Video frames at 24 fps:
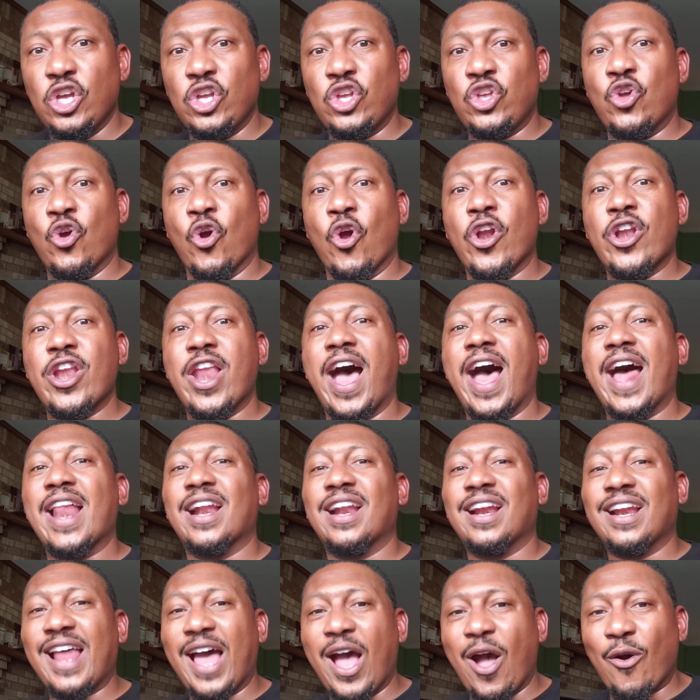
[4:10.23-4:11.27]
you're not
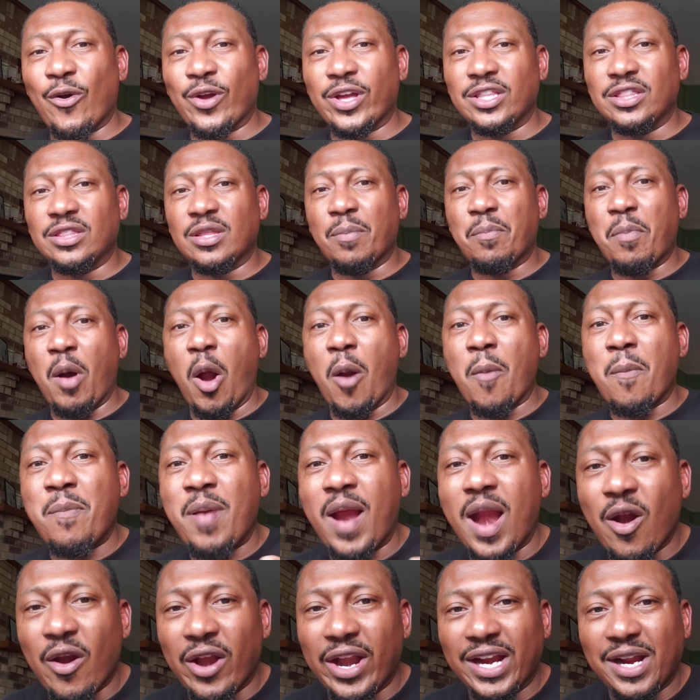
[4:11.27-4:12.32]
allowing the
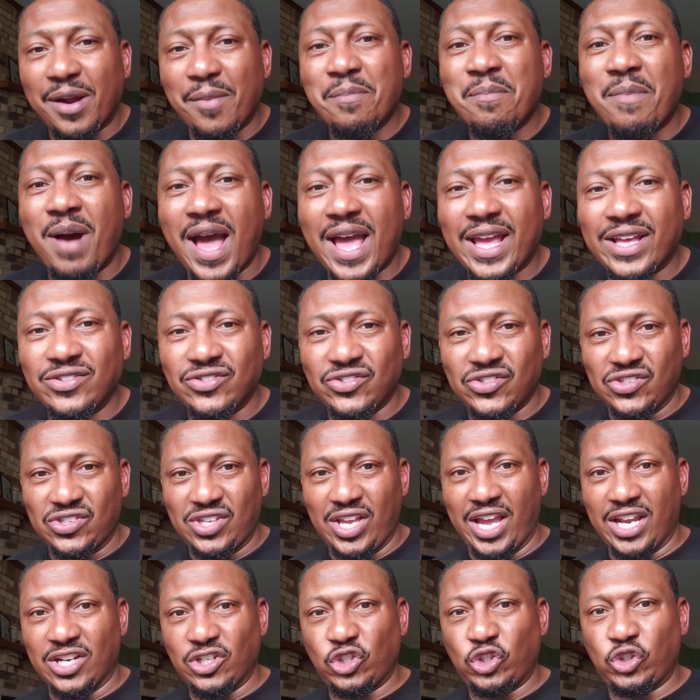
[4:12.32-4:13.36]
barbaric
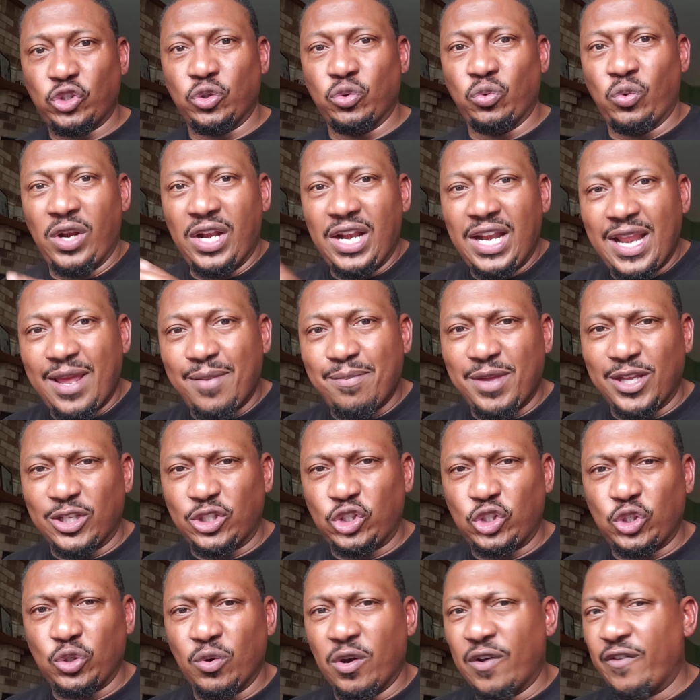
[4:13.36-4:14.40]
mindset to
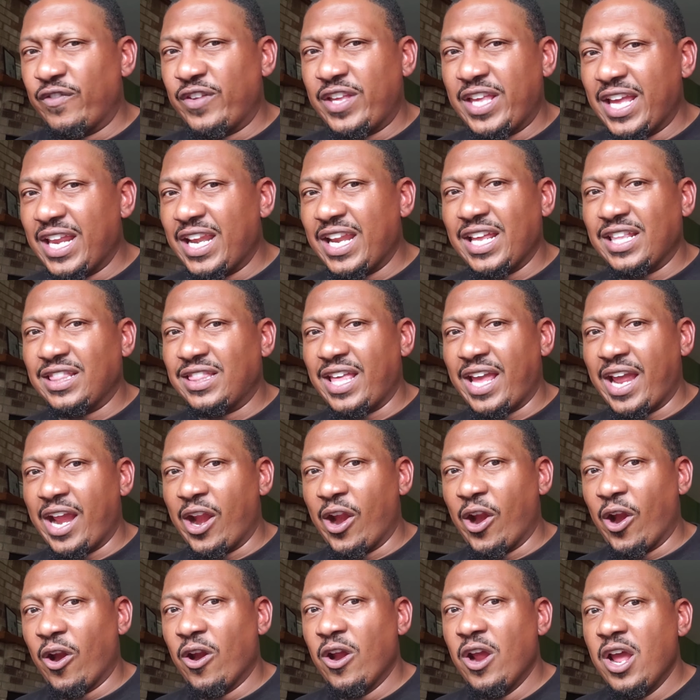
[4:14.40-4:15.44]
limit you of getting
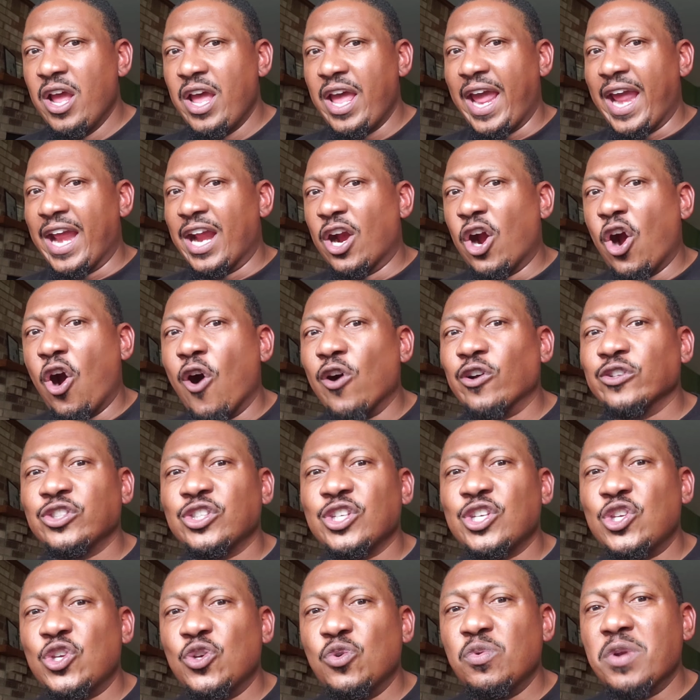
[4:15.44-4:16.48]
there and
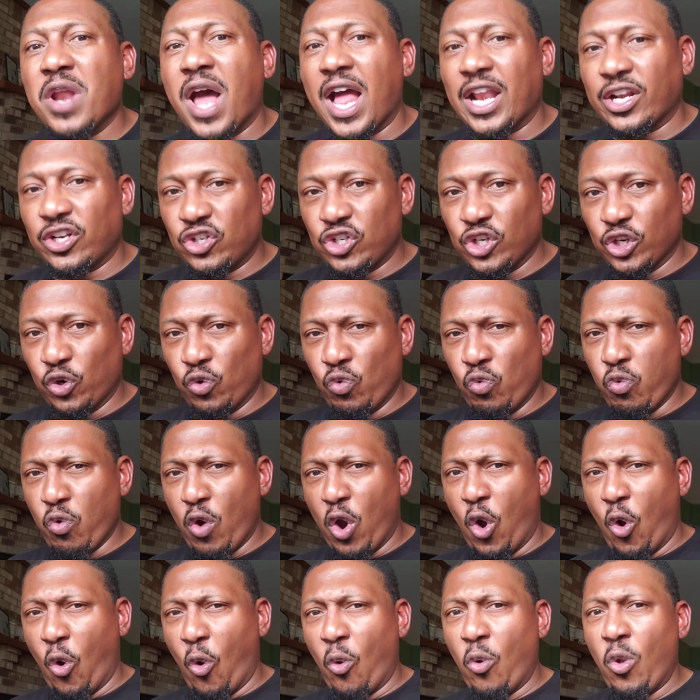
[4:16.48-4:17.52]
causing you not to
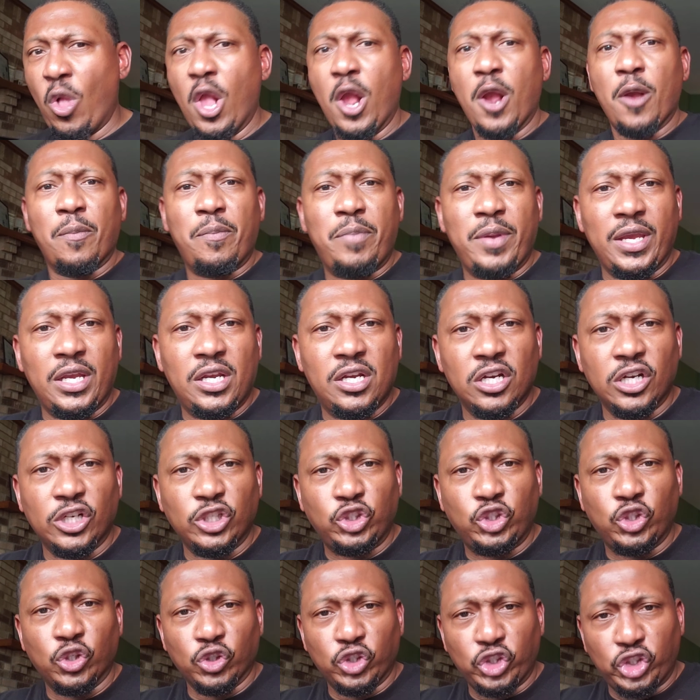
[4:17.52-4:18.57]
grow
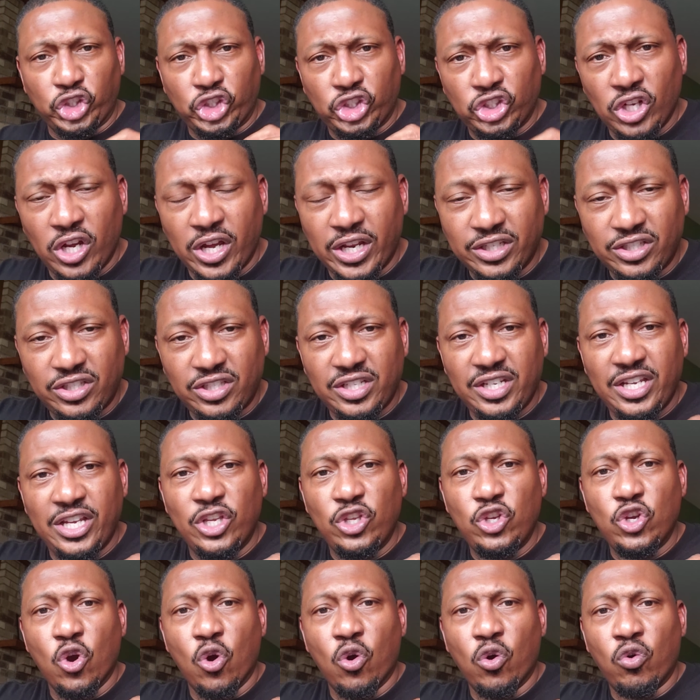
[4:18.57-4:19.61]
because you're stunted
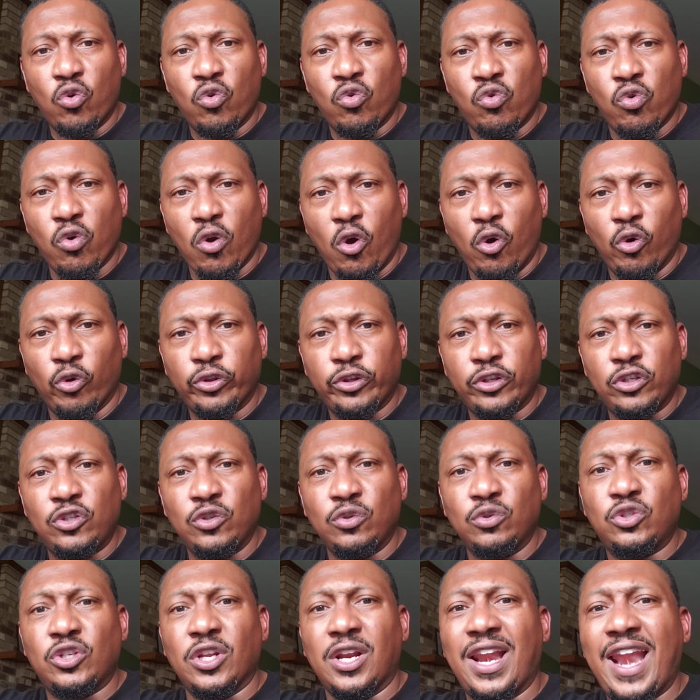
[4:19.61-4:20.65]
in your growth
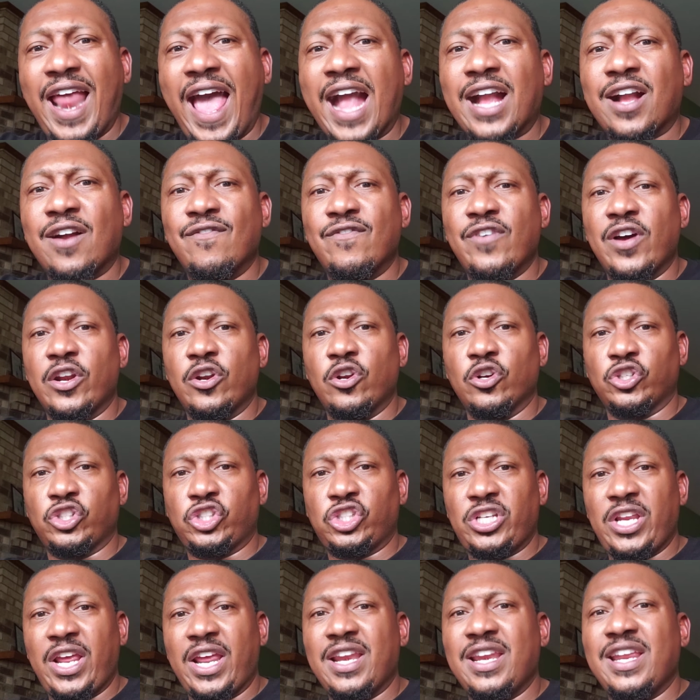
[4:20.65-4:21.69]
due to lack of
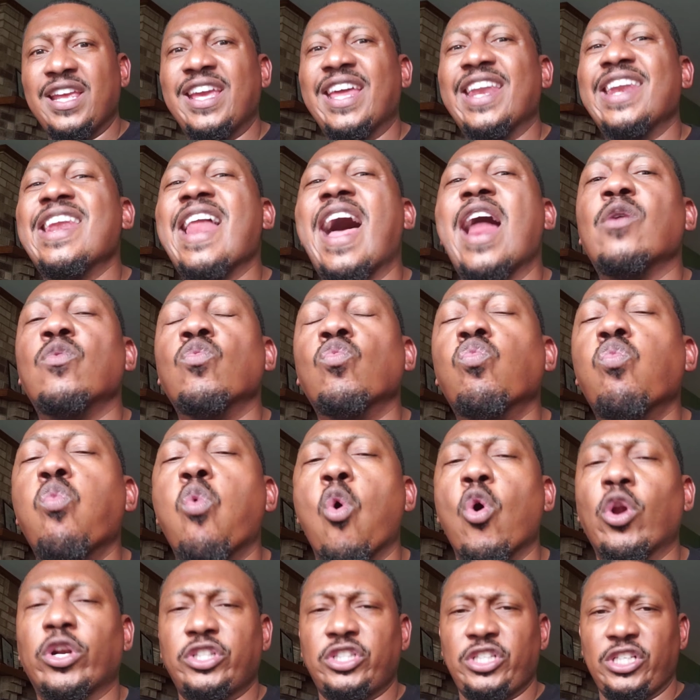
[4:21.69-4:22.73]
understanding and not
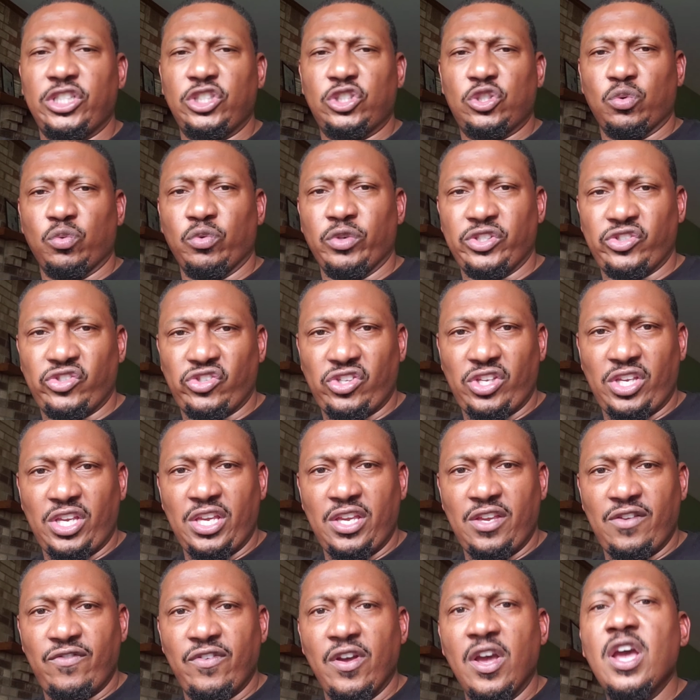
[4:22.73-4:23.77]
wanting to
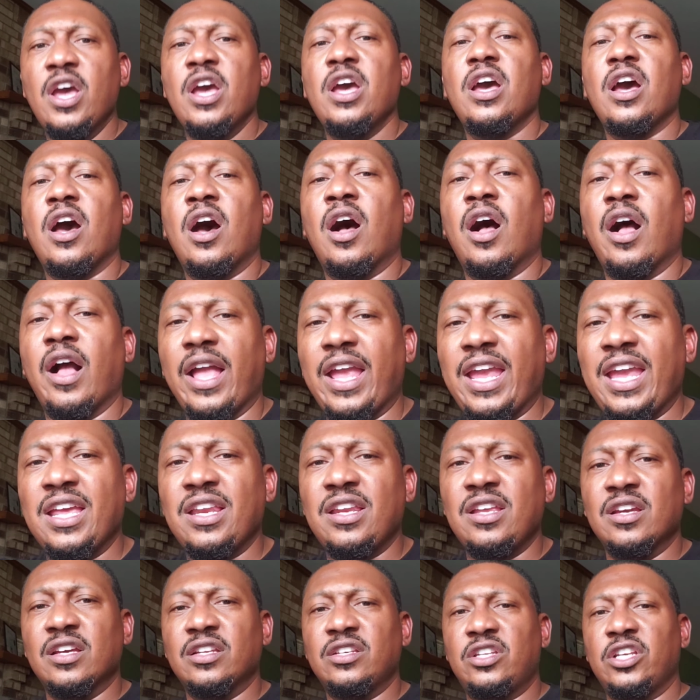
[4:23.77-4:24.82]
receive
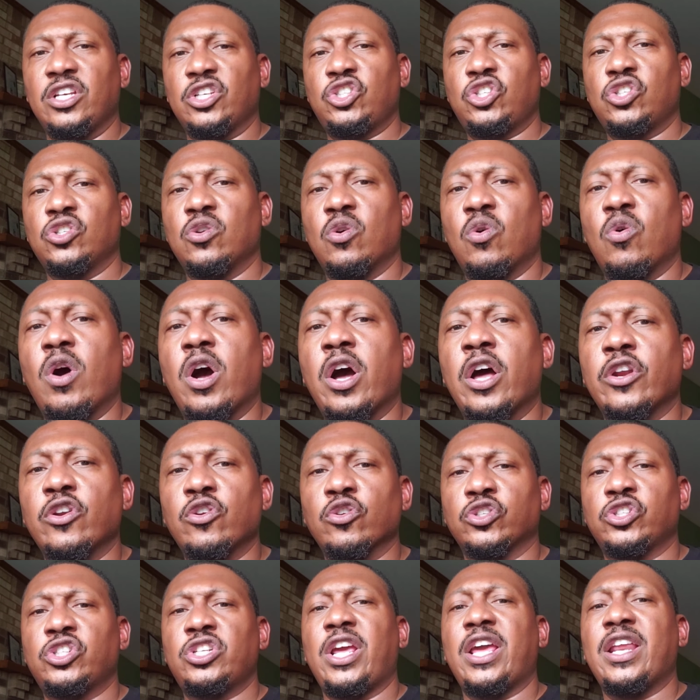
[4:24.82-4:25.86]
any additional
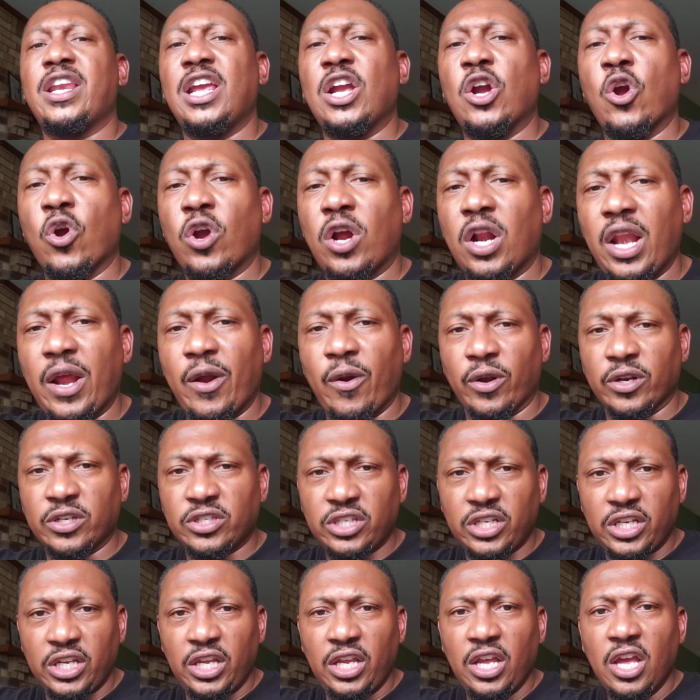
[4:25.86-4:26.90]
understanding or
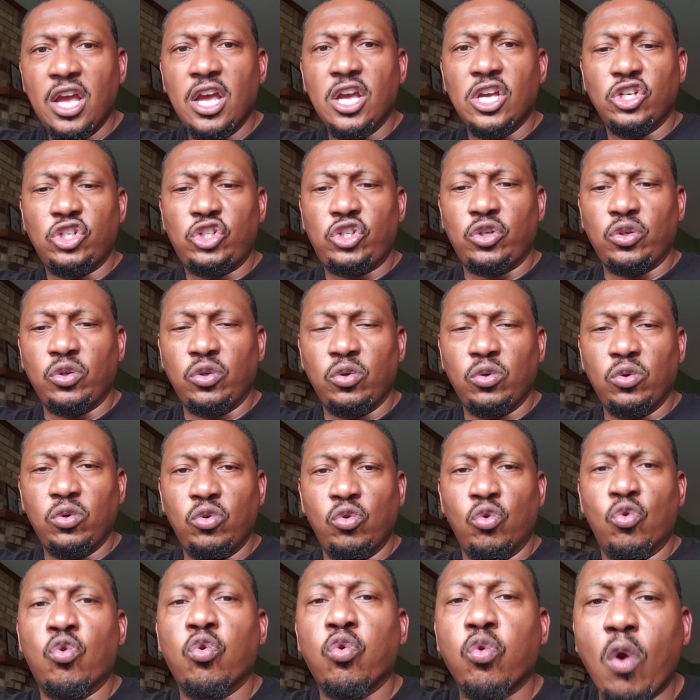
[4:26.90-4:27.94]
clarity to
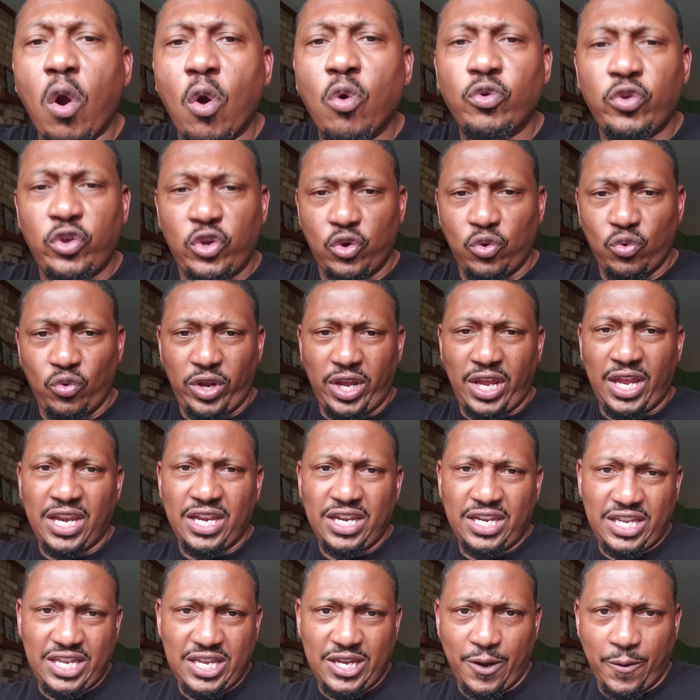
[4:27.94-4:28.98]
grow you in
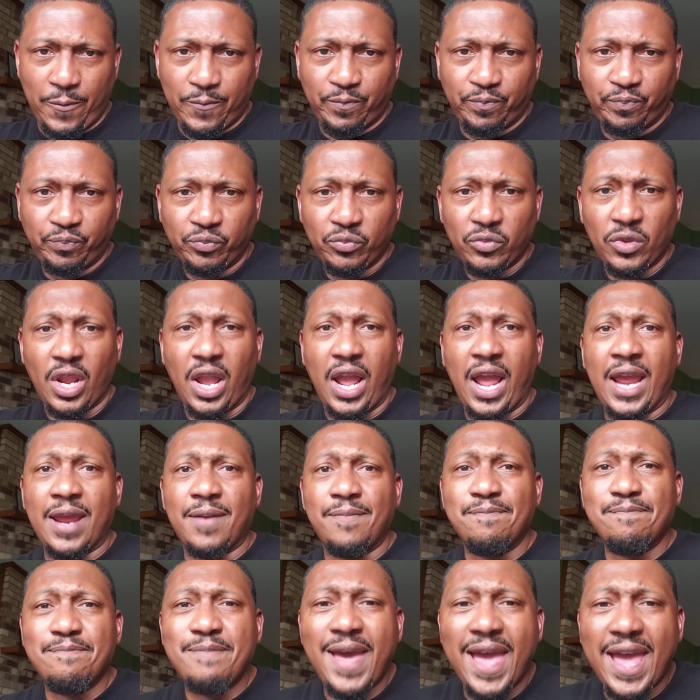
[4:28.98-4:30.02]
Him.
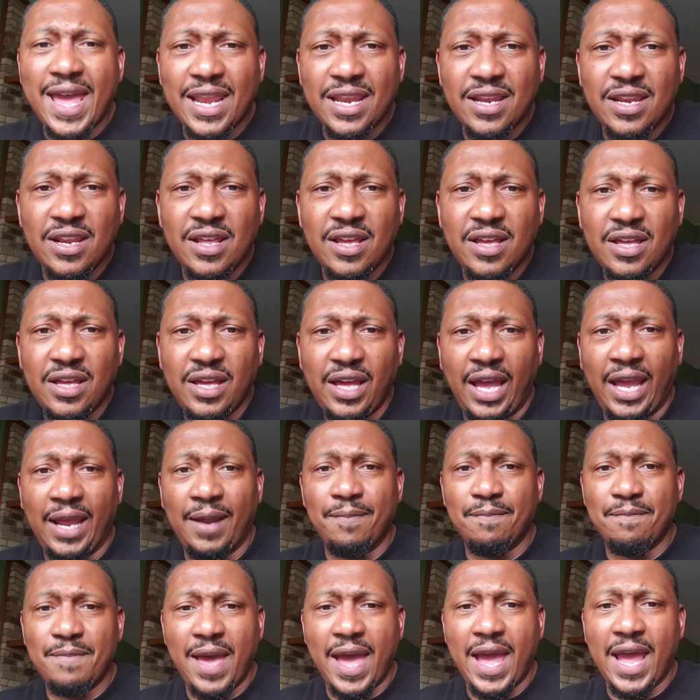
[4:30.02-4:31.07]
Amen,
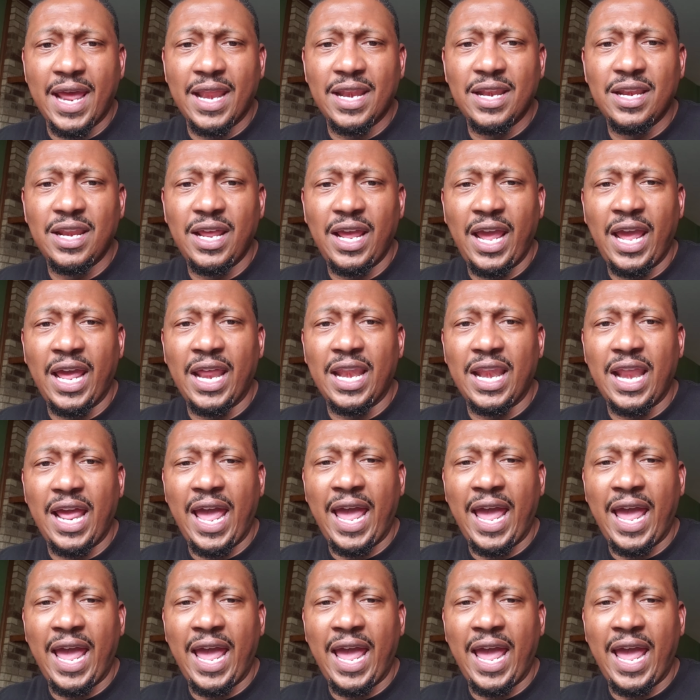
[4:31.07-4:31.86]
amen, and